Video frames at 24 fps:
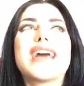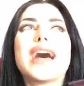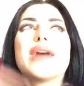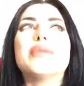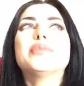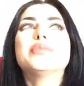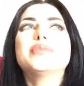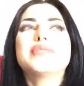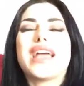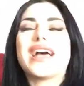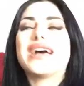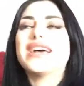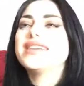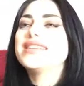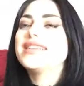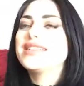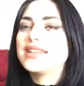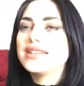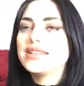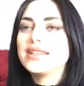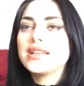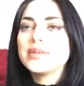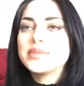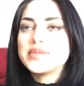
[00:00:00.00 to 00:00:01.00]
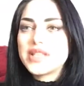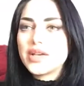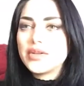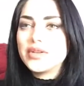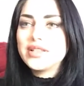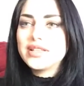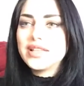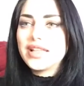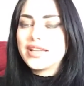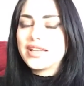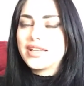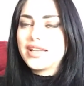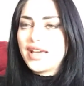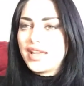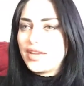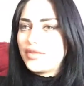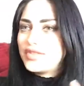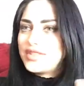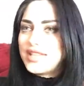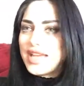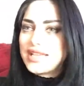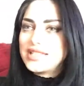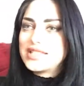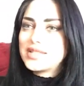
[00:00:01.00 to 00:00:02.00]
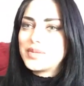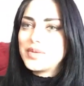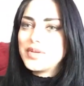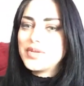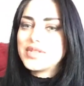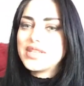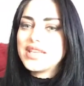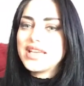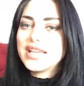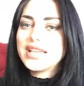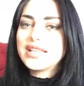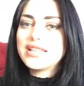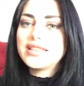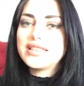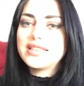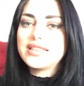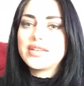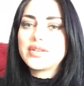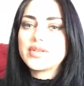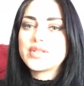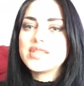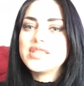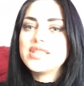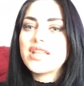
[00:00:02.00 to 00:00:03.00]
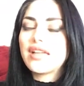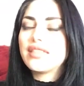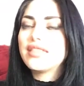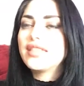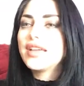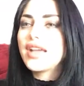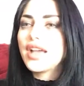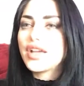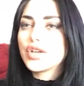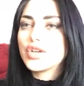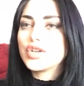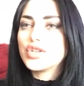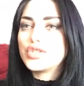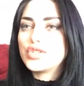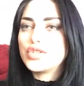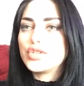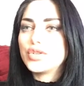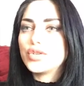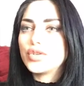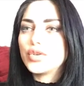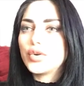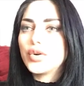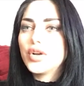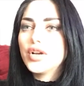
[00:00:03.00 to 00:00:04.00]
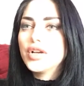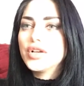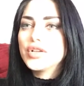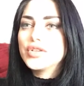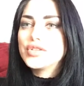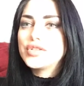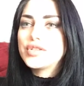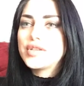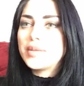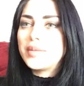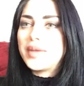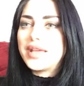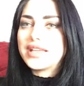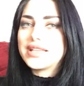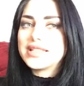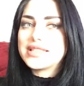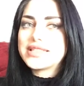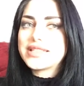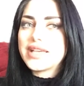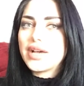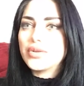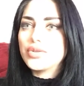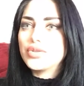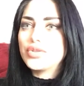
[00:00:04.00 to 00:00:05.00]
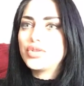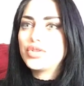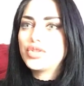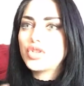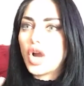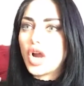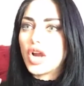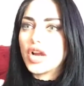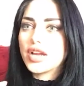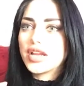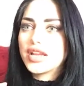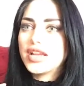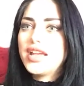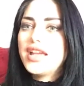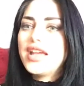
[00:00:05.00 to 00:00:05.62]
yeah, it ended up sounding like kind of dance music, and there's nothing I could do to make it sound dark.